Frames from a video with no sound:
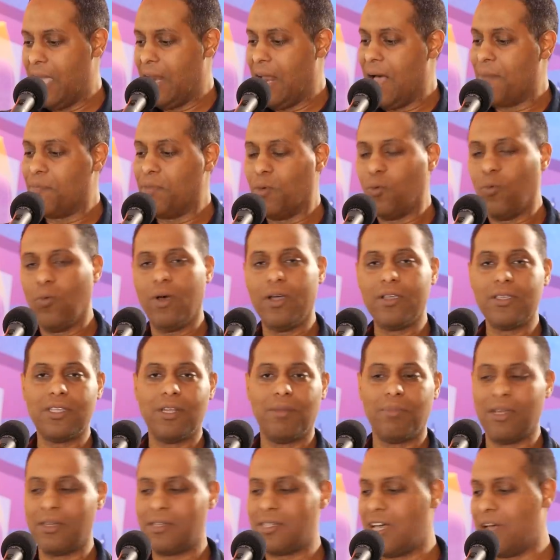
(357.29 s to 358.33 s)
and I'm the one
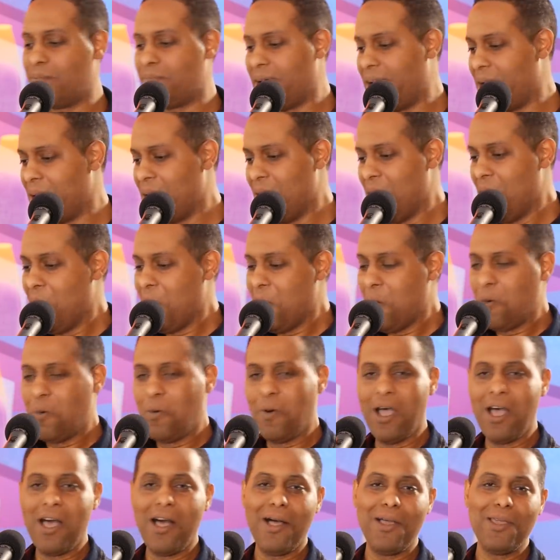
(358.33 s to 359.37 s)
sitting up there talking about.
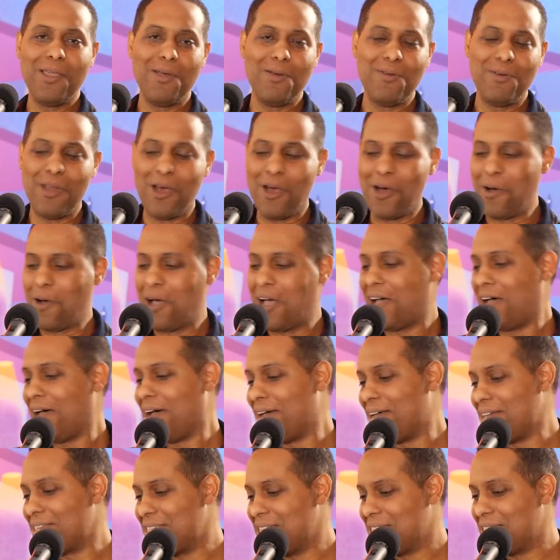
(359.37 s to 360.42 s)
Well, you
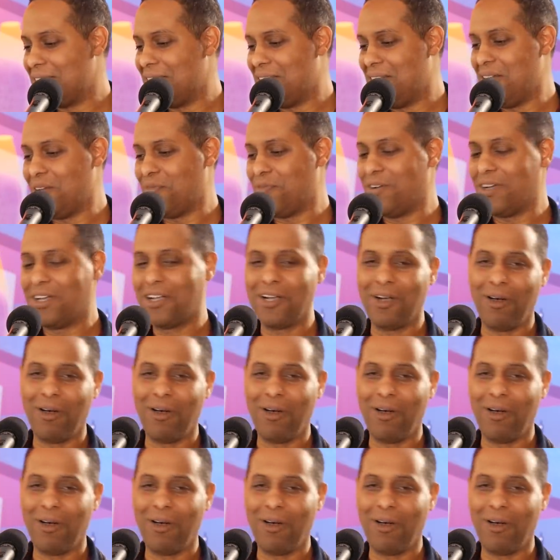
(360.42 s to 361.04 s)
know, it's just a different